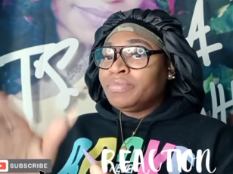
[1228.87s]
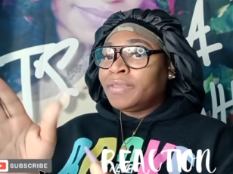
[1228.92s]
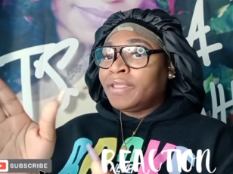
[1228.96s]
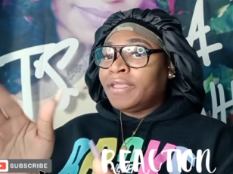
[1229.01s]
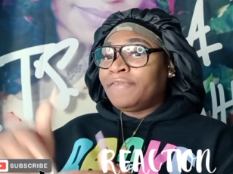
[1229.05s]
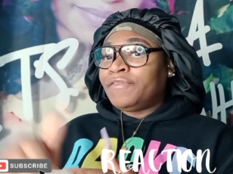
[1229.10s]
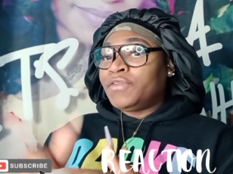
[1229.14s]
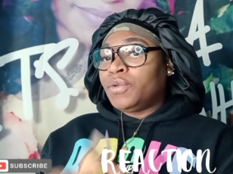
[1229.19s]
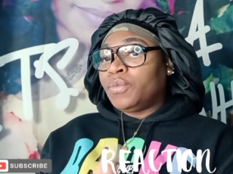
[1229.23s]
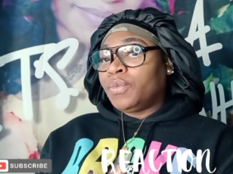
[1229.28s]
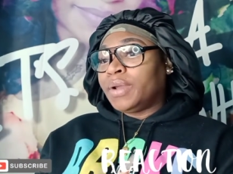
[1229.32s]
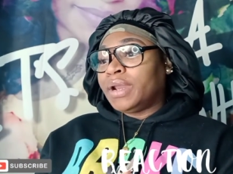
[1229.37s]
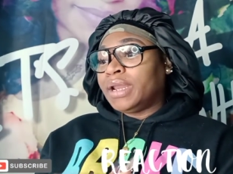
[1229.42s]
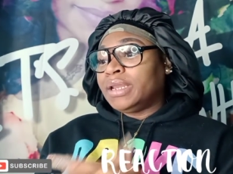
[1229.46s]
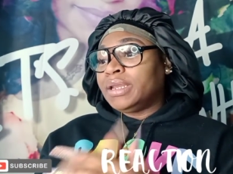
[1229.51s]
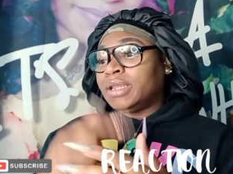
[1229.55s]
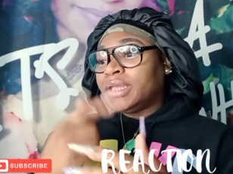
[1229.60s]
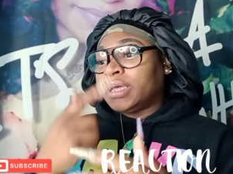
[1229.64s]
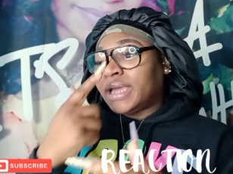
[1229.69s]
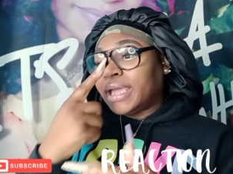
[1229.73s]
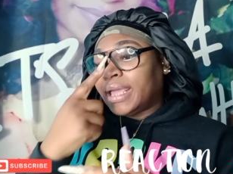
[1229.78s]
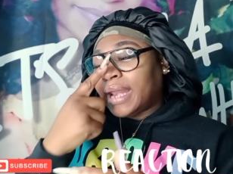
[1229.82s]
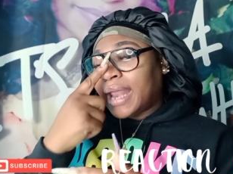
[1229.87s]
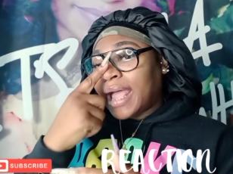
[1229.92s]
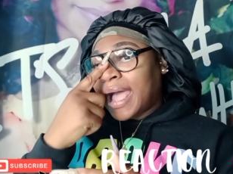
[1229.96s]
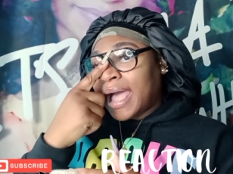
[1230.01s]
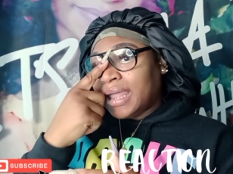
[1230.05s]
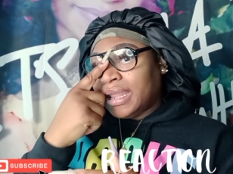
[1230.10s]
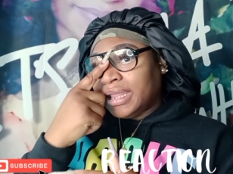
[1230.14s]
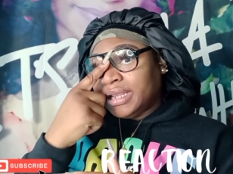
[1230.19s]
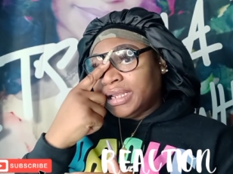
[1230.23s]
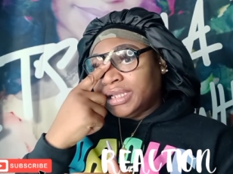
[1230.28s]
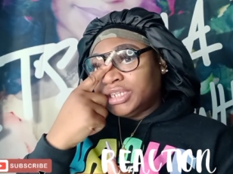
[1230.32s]
if you really look at
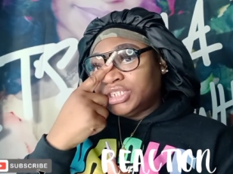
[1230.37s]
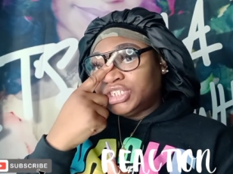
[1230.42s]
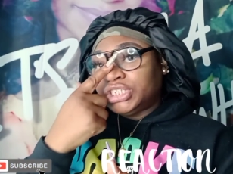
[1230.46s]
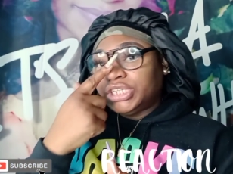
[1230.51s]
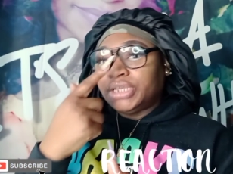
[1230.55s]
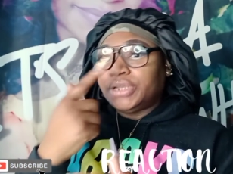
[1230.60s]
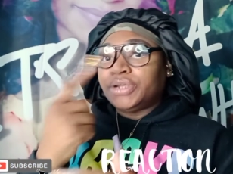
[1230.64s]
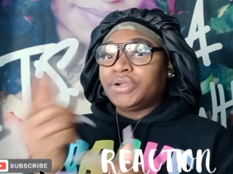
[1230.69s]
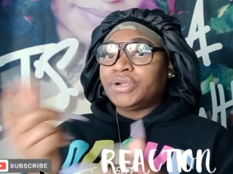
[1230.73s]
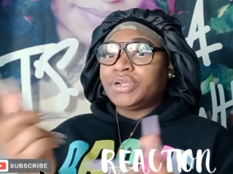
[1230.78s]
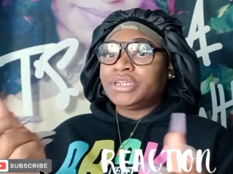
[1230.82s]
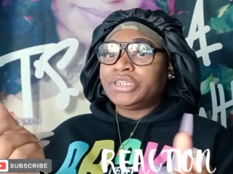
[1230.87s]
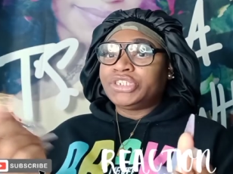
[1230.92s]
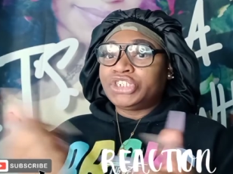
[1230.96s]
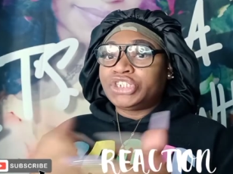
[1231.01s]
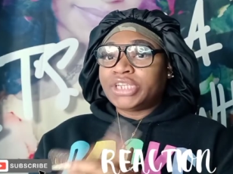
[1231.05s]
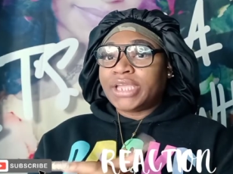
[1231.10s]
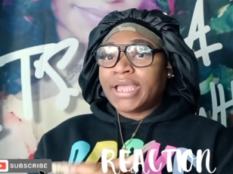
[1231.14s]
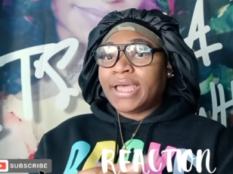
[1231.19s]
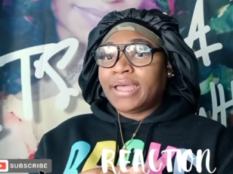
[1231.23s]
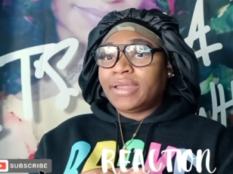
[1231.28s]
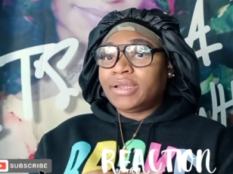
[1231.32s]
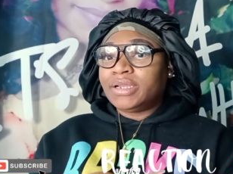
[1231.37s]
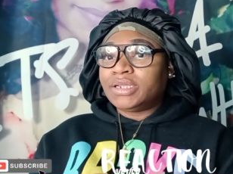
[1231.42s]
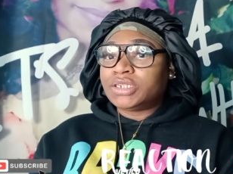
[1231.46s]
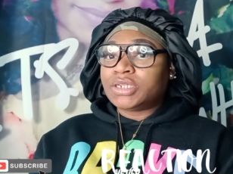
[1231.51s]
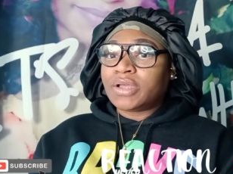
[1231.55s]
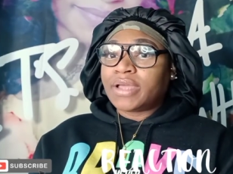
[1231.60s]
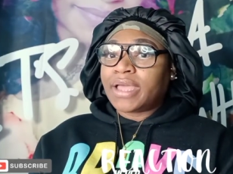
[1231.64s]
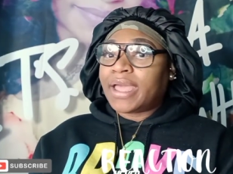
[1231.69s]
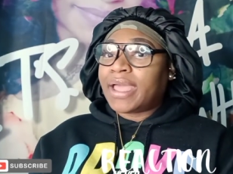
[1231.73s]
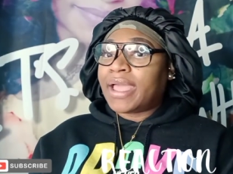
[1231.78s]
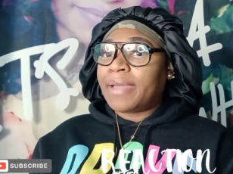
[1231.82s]
all of this shit here is childish
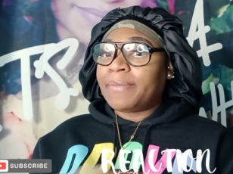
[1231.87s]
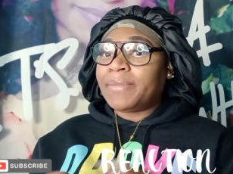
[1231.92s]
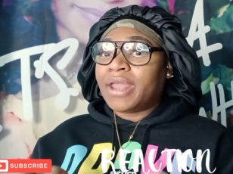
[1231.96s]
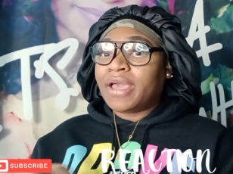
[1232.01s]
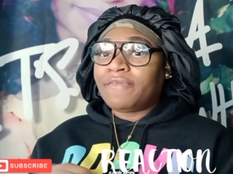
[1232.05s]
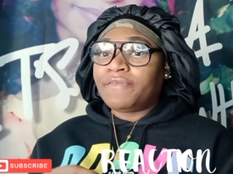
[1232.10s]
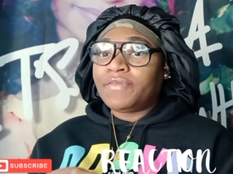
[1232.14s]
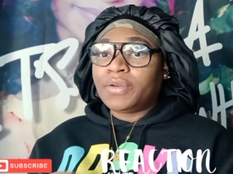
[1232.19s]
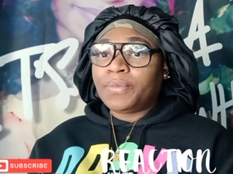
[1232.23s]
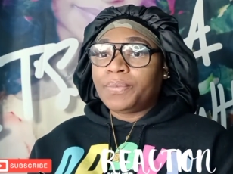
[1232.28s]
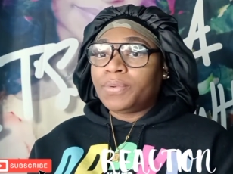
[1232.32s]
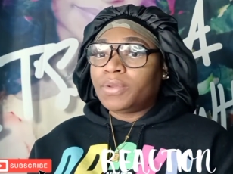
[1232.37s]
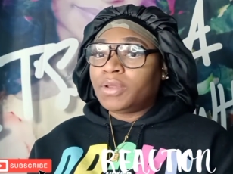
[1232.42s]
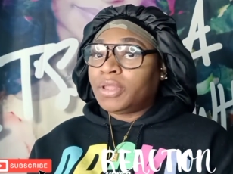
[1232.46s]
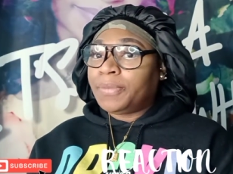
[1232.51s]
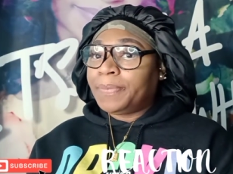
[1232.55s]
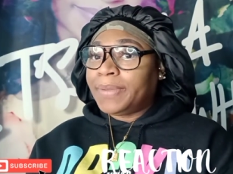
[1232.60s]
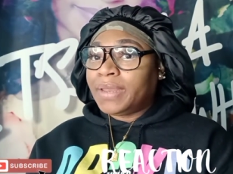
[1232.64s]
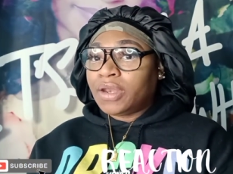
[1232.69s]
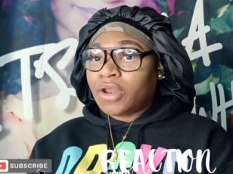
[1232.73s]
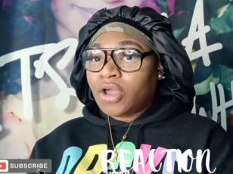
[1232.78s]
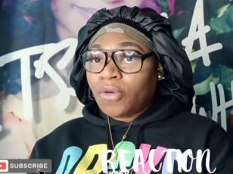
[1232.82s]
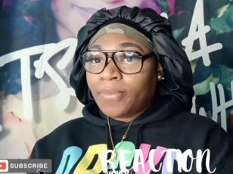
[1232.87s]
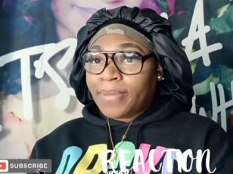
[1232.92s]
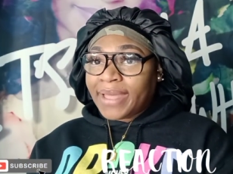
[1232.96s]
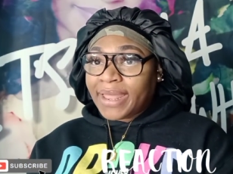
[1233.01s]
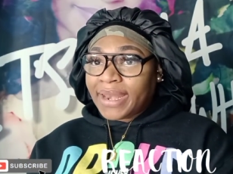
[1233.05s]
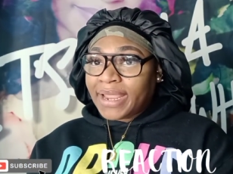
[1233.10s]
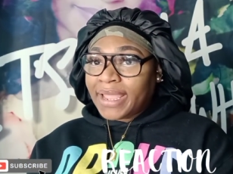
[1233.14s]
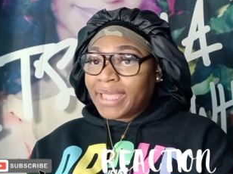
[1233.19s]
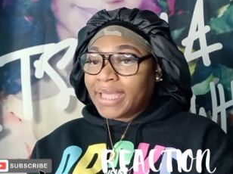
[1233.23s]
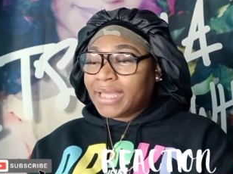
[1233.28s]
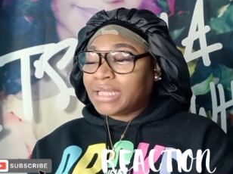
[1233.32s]
okay i'm not gonna pull up at
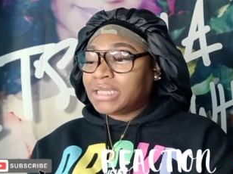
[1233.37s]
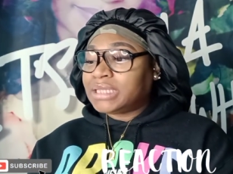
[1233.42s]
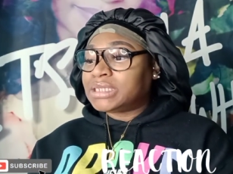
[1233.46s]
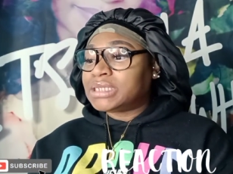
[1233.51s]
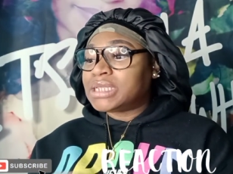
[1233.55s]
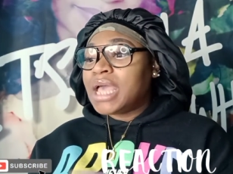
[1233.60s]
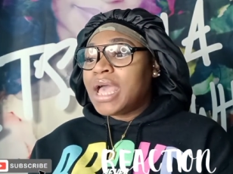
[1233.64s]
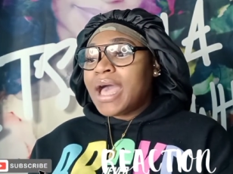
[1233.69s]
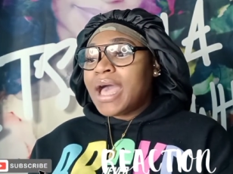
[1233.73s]
nobody house